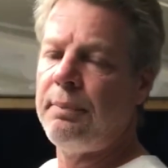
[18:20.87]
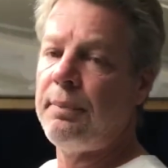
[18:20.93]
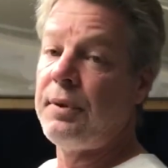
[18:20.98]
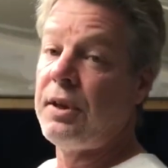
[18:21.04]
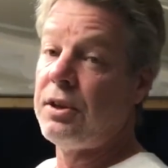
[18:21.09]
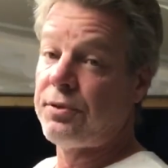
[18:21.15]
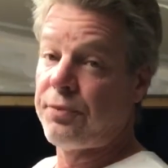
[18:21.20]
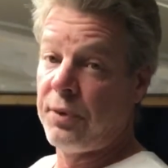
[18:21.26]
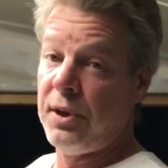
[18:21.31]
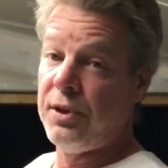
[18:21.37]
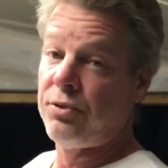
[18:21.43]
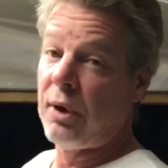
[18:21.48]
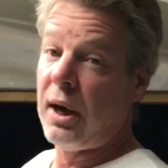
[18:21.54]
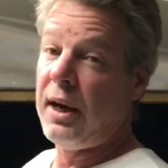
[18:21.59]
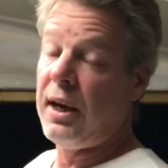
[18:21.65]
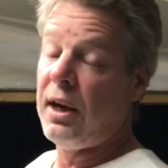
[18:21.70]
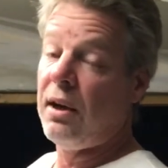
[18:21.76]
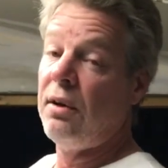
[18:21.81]
This fridge
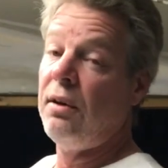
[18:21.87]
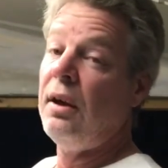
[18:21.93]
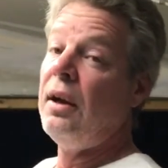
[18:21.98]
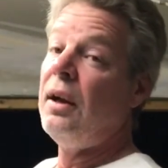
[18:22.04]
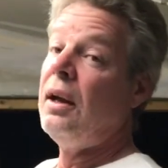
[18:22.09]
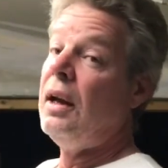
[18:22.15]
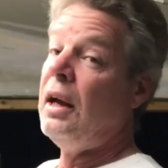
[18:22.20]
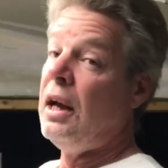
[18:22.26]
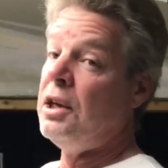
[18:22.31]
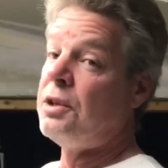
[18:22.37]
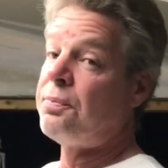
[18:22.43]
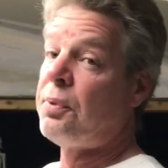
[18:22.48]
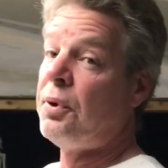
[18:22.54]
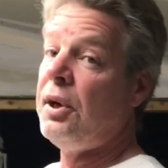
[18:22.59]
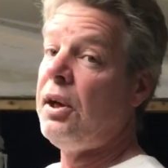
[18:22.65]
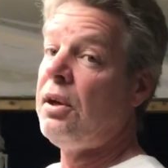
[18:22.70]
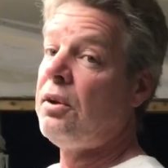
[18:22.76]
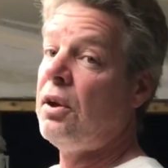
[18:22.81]
right here is
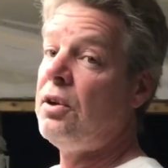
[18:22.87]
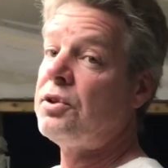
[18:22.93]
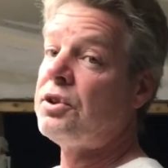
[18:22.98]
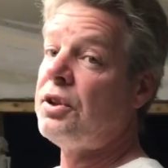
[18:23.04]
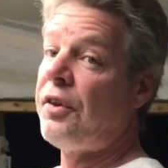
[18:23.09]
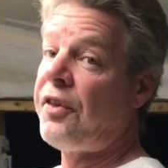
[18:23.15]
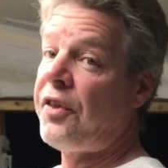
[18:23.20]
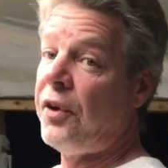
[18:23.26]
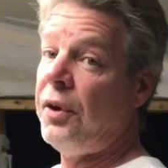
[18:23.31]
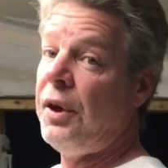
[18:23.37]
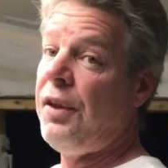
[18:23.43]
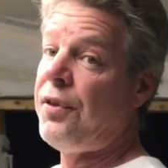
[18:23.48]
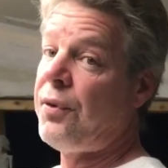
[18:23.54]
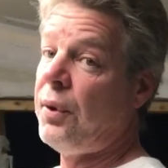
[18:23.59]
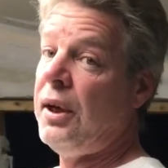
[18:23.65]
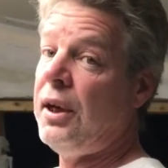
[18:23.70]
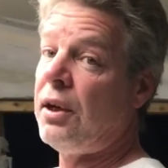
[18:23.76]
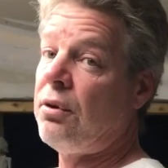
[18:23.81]
pretty close to
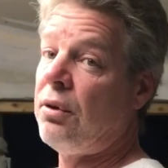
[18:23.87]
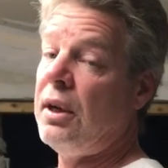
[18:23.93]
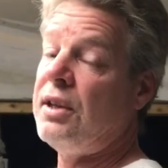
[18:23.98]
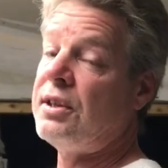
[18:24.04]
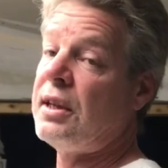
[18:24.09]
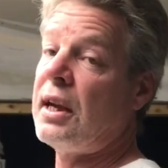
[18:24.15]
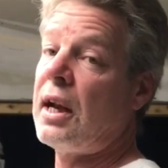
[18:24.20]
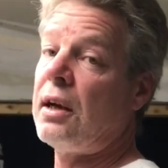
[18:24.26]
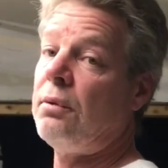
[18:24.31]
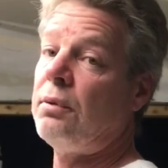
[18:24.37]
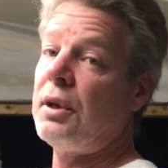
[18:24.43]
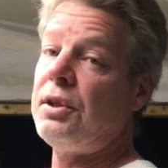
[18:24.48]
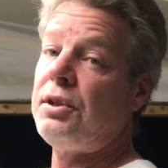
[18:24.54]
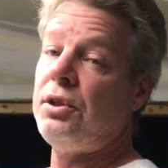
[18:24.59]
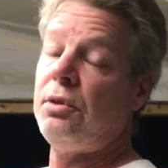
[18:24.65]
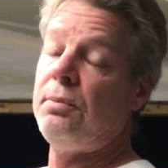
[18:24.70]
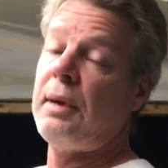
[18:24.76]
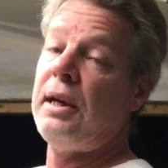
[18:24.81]
33 degrees, and I don't want
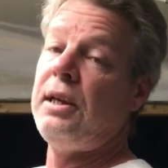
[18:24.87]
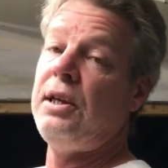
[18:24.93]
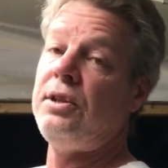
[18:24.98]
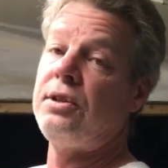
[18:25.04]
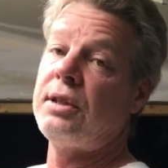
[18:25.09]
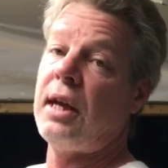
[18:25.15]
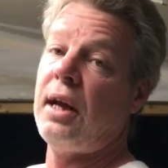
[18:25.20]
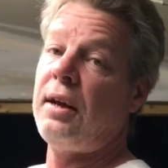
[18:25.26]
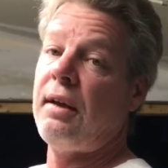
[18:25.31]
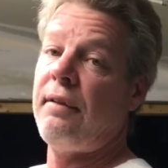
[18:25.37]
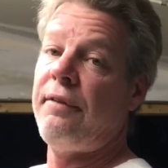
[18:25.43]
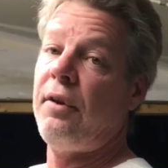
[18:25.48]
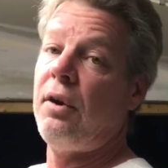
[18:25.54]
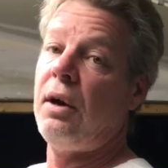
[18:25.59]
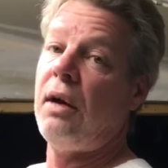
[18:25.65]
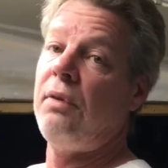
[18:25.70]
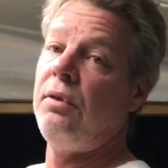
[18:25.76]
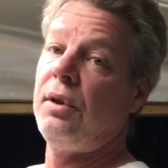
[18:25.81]
to chill my yeast down that
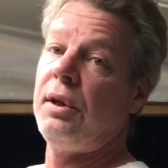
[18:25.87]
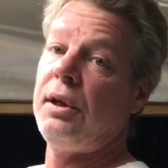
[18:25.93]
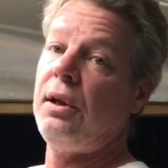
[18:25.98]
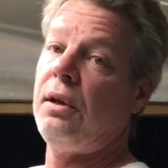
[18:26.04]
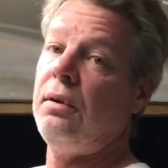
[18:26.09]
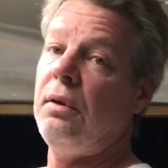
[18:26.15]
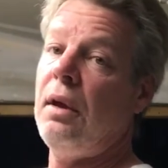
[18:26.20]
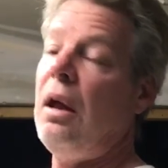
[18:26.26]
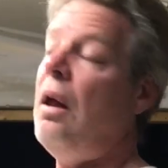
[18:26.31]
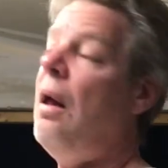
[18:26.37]
far. I really don't.